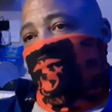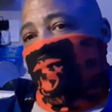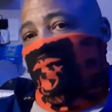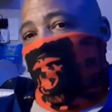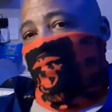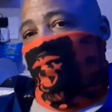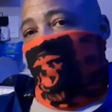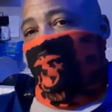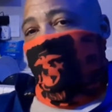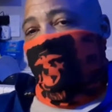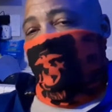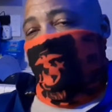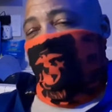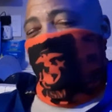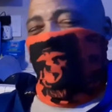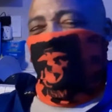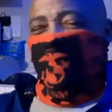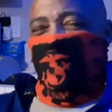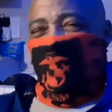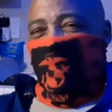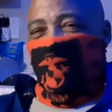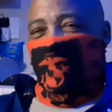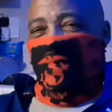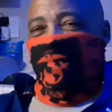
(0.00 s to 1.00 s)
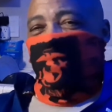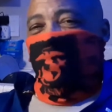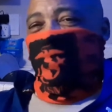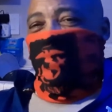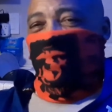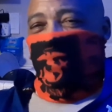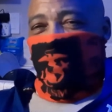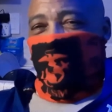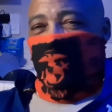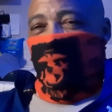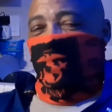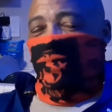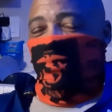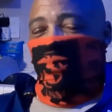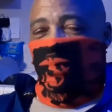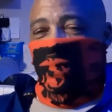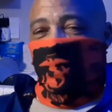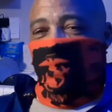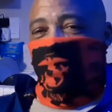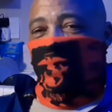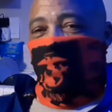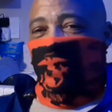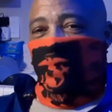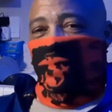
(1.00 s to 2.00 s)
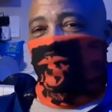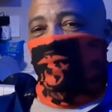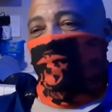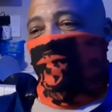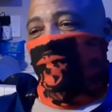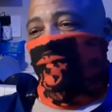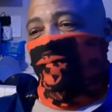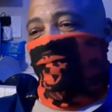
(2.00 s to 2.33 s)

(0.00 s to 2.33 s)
making it in essence a Glock 26.